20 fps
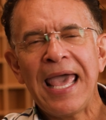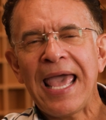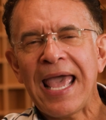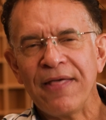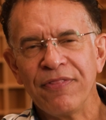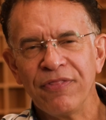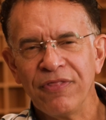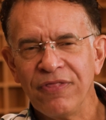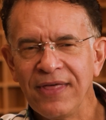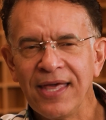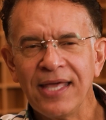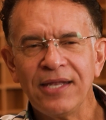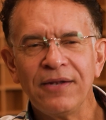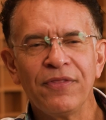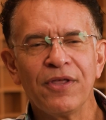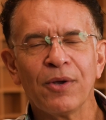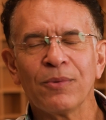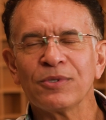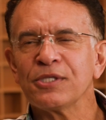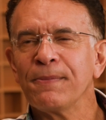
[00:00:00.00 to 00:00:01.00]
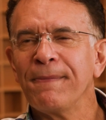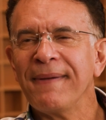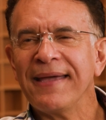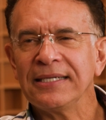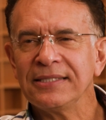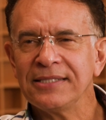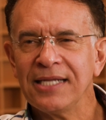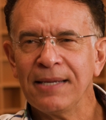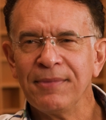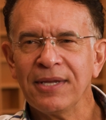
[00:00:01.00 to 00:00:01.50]
And then there was a
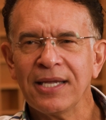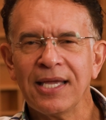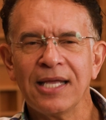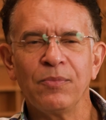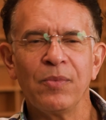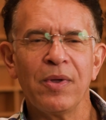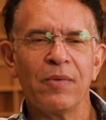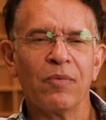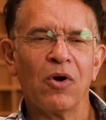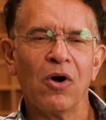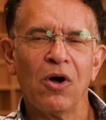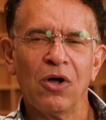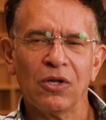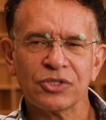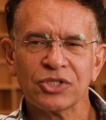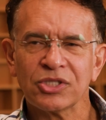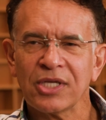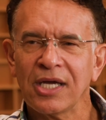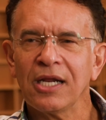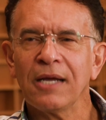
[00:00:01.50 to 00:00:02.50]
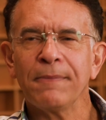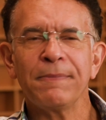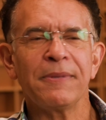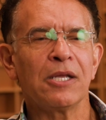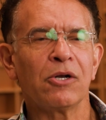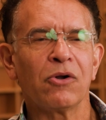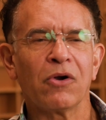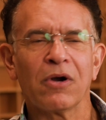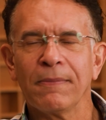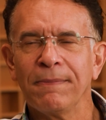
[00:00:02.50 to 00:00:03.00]
pandemic, and we were all shut up
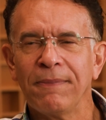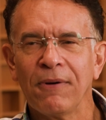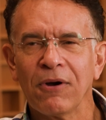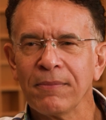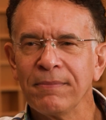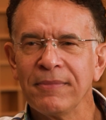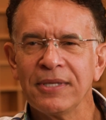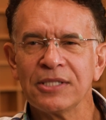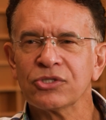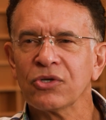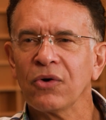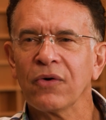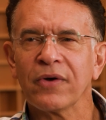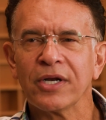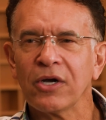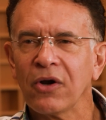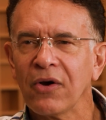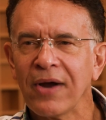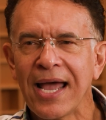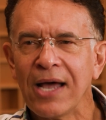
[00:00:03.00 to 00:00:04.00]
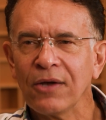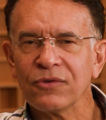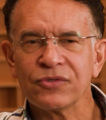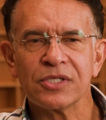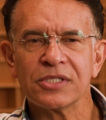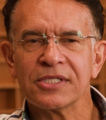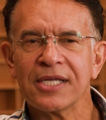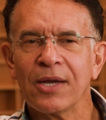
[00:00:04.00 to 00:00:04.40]
in our apartments or in our houses,